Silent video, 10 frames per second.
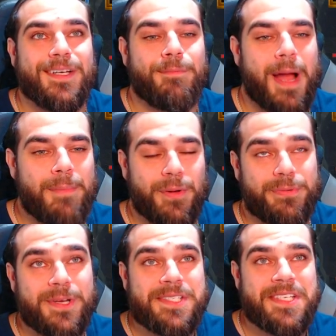my
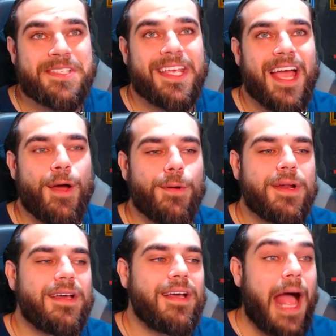Bothriceus account,
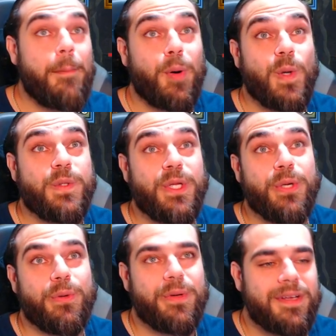I pulled
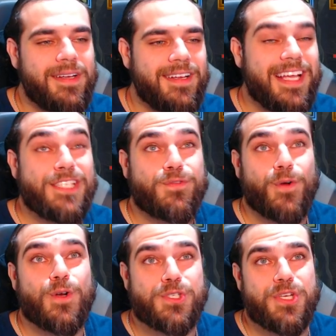Newt. His
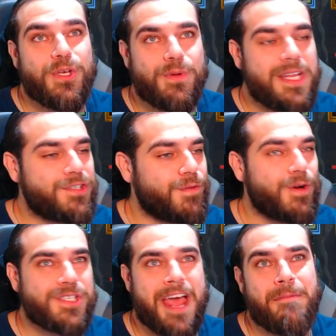first Newt, his
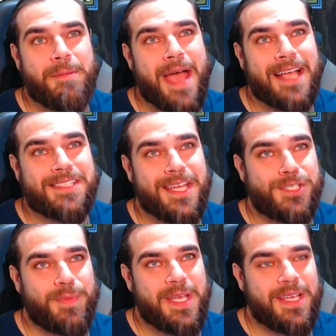first enemy max
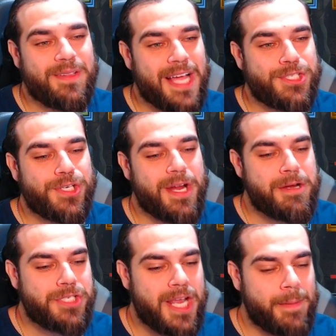HP
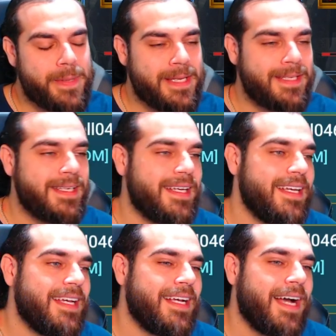legendary champion.
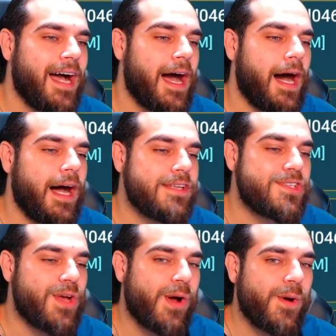
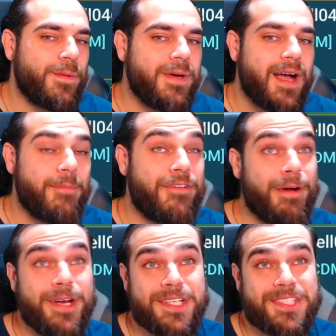So I'm
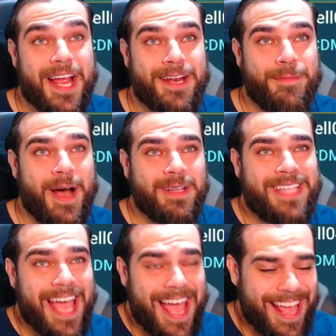very excited about
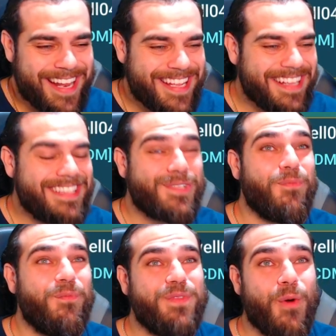that. It's
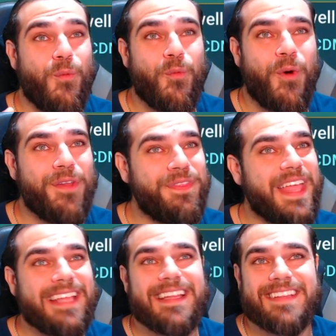the one
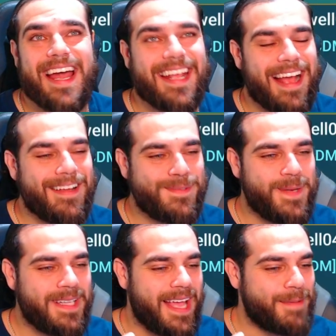thing that account has
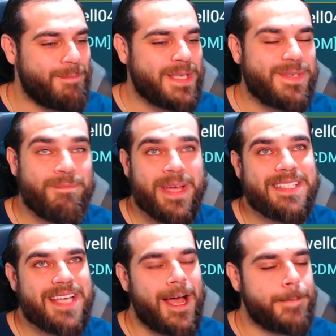been like missing
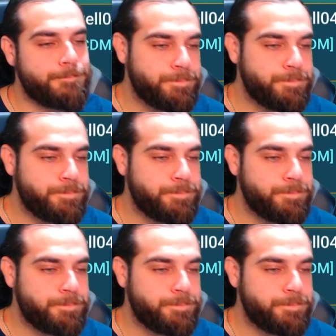big time.